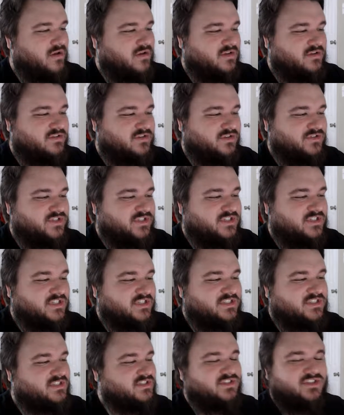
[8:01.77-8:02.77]
So she
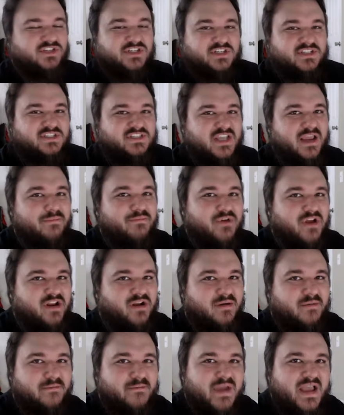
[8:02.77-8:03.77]
just she just separated
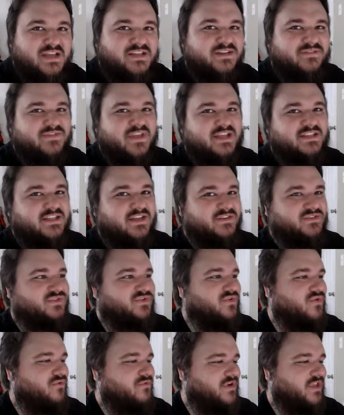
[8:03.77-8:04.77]
them. Imagine if that's how
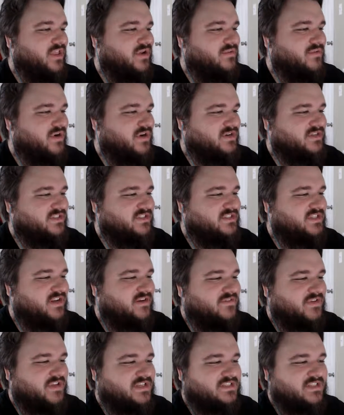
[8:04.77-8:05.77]
school really worked instead
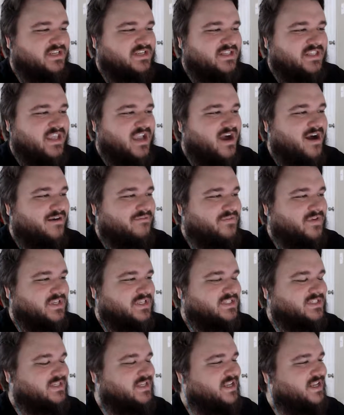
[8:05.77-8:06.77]
of sent to the
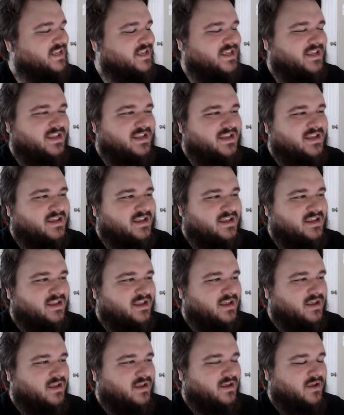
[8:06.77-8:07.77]
office.
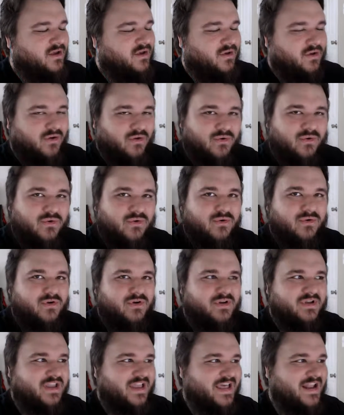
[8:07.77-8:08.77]
Whew,
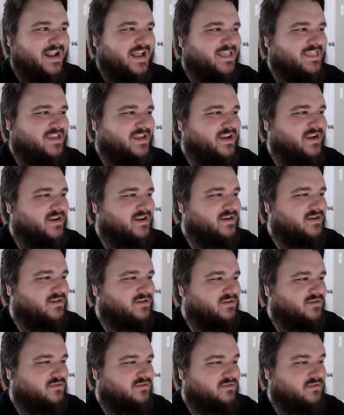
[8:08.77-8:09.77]
got out of there.
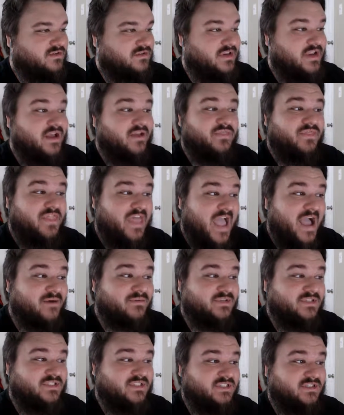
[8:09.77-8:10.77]
Now that
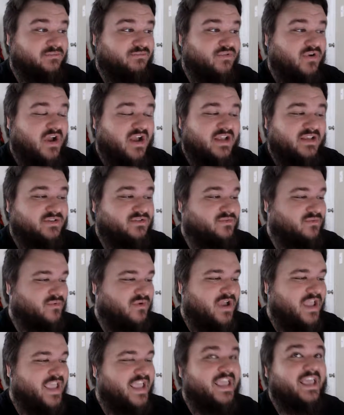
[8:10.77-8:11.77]
was a surprise.
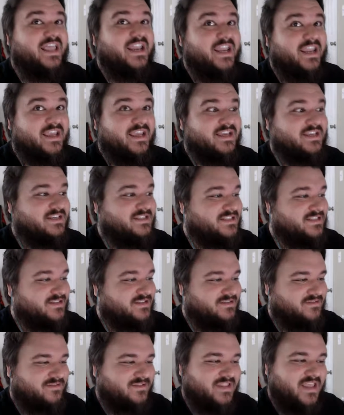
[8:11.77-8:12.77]
What
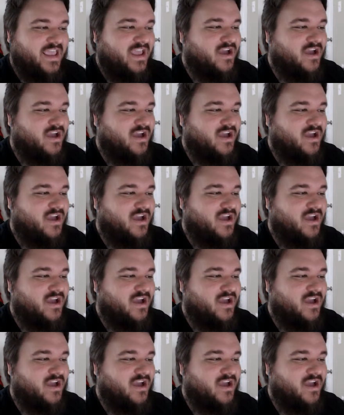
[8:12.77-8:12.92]
idiots. Well, they